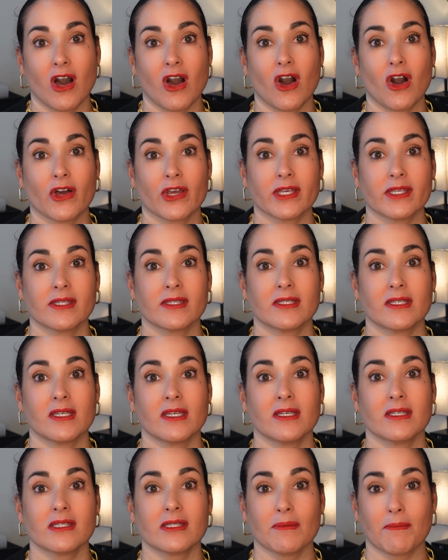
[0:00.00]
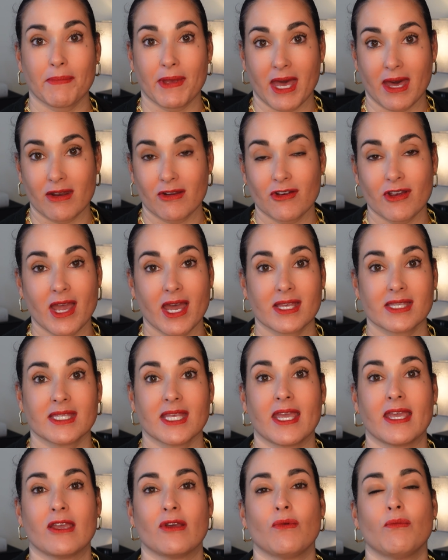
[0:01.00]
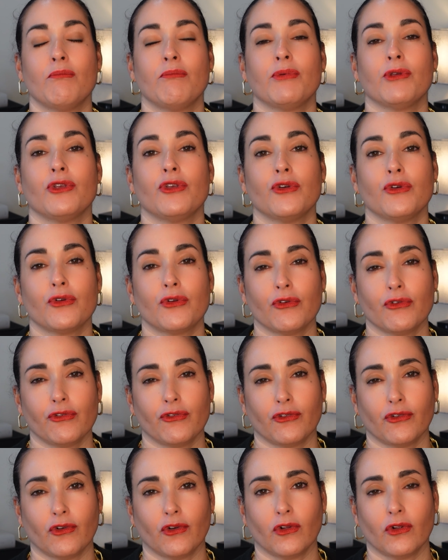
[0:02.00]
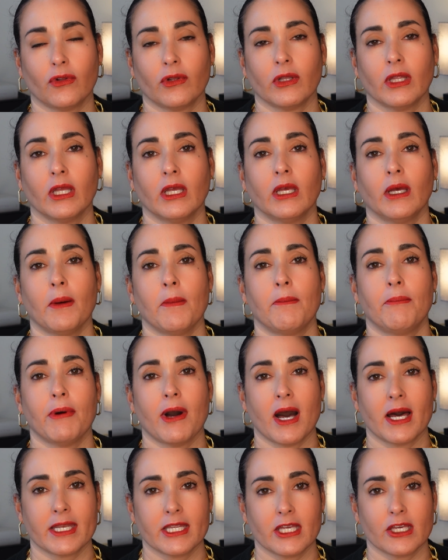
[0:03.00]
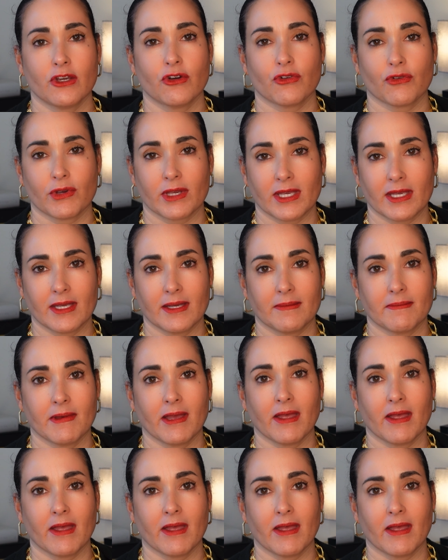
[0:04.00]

Augustinus Bader has a beautiful body cream